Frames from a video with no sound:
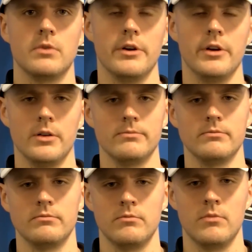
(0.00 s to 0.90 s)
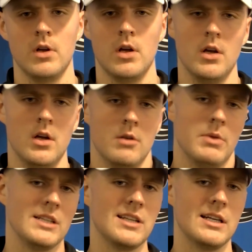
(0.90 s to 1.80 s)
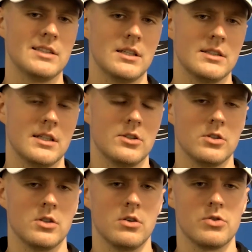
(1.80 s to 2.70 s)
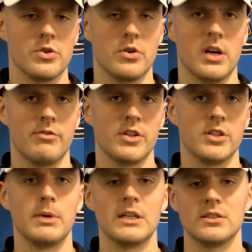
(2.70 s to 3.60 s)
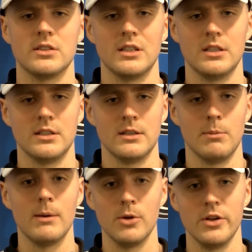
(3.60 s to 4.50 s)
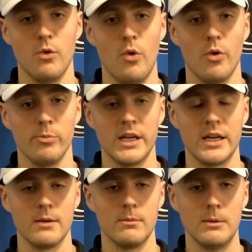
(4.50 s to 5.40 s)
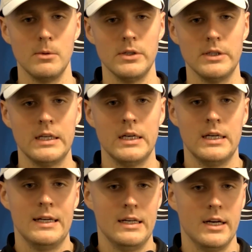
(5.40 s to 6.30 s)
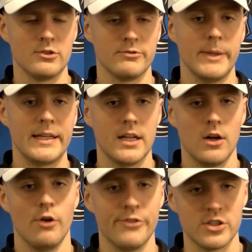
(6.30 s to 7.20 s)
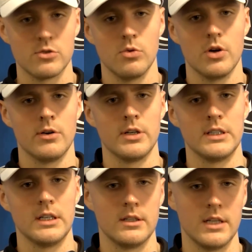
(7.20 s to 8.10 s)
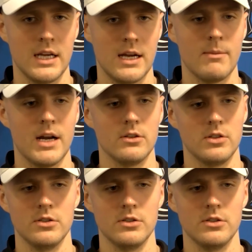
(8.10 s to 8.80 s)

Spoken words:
But as I told Coach, you know, I felt the best in the bubble that we were playing in the bubble, and I was playing that whole first quarter and then coming out.